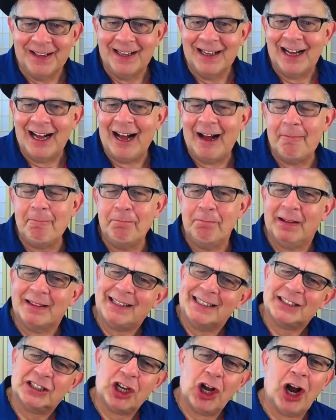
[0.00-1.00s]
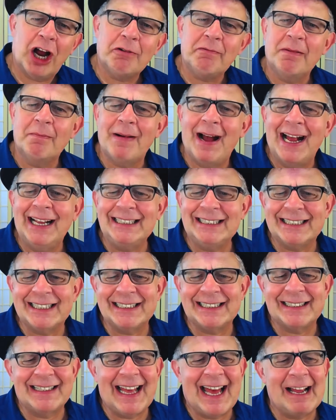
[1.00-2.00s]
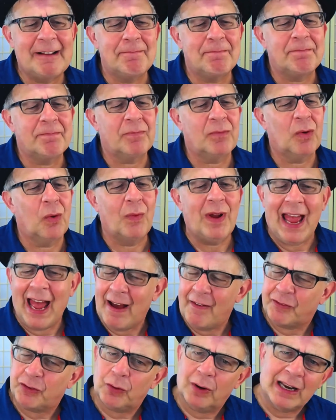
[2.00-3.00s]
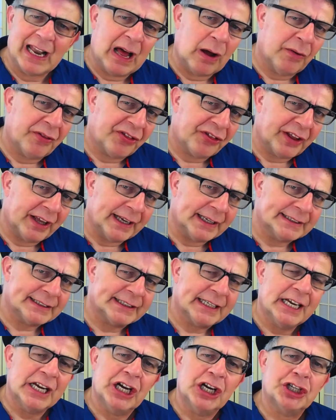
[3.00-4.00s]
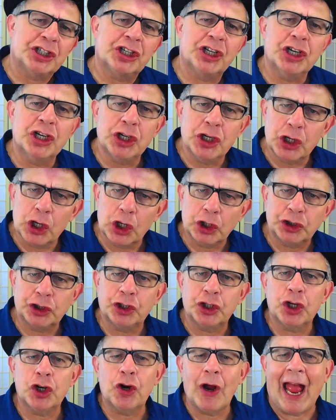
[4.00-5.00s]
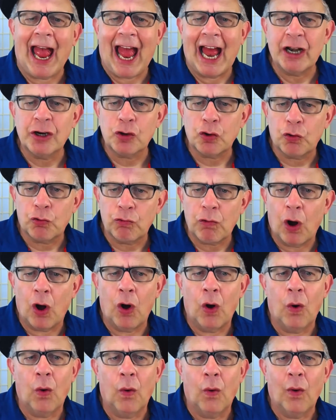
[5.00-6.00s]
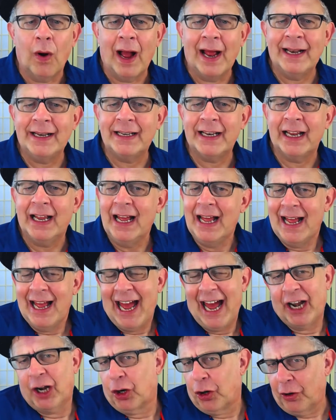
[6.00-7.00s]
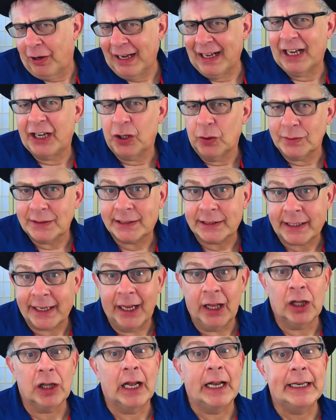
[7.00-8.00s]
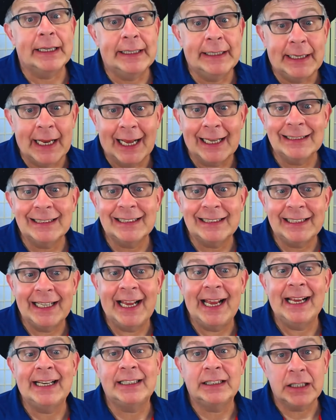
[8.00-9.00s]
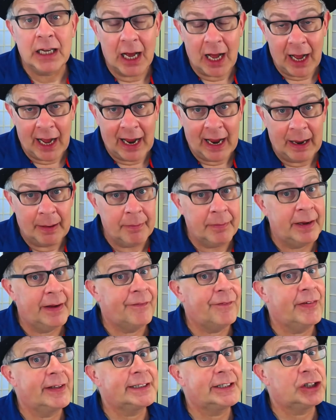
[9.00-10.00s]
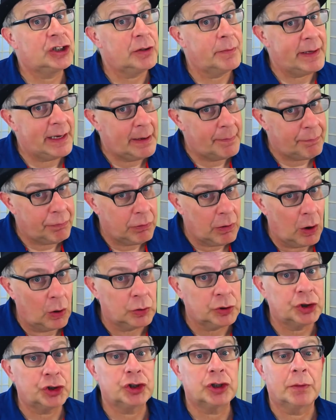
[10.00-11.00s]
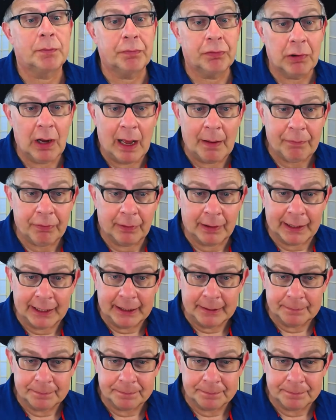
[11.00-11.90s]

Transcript: But this card reminds us that we have to allow things to nurture and grow. And learning a new skill does take time if it's to be approached properly.